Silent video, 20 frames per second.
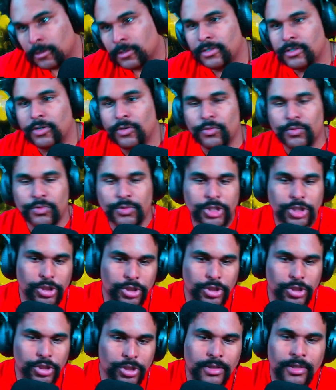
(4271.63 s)
Oh shit.
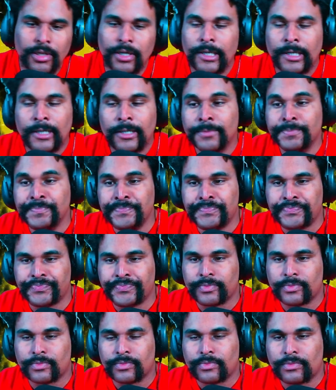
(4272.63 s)

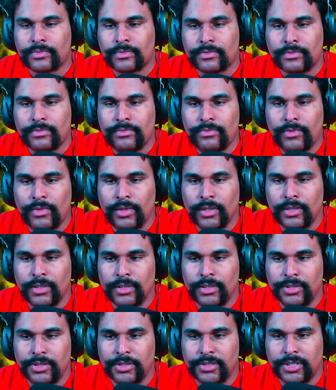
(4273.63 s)

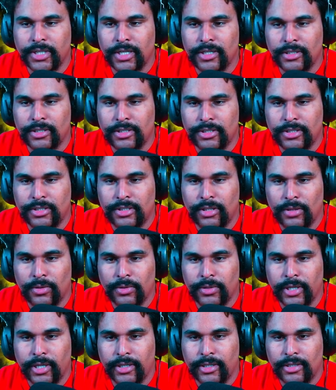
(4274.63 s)
You just gotta
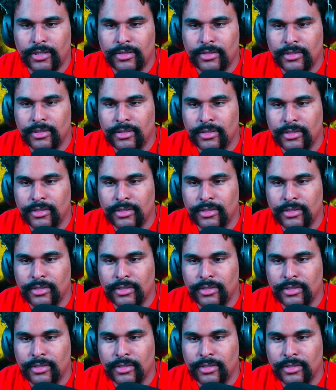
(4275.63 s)
learn how to